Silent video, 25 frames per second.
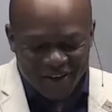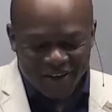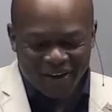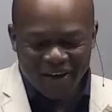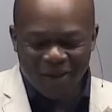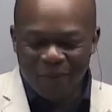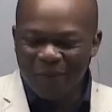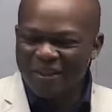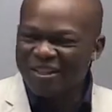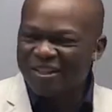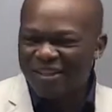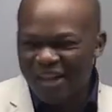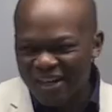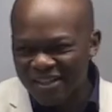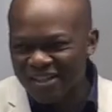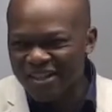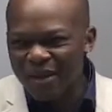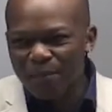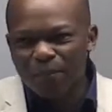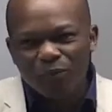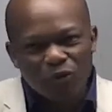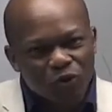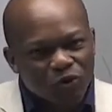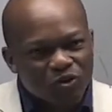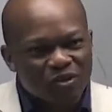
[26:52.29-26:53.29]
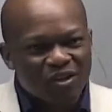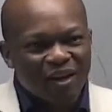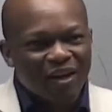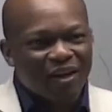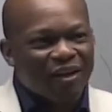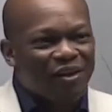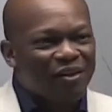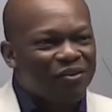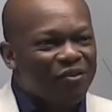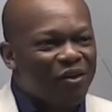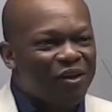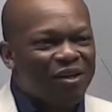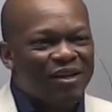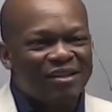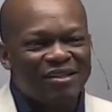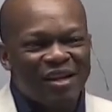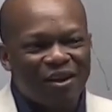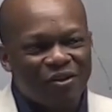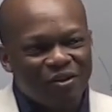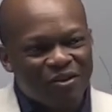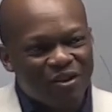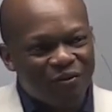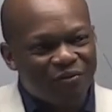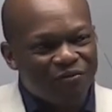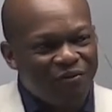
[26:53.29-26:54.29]
Okay, but it's just the music, not
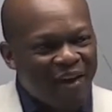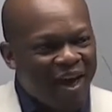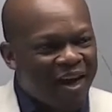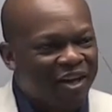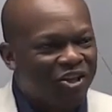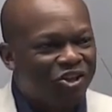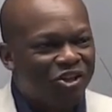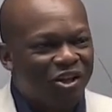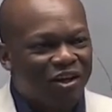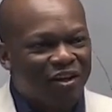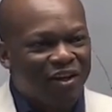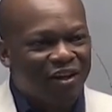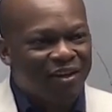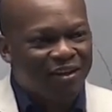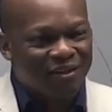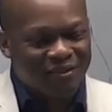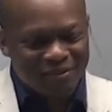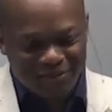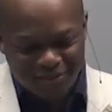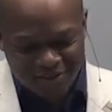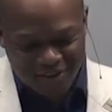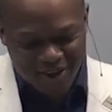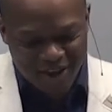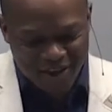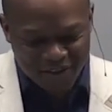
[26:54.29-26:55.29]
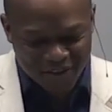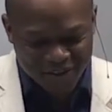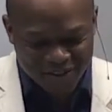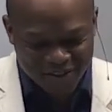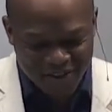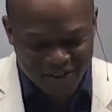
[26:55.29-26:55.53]
necessarily the fashion and other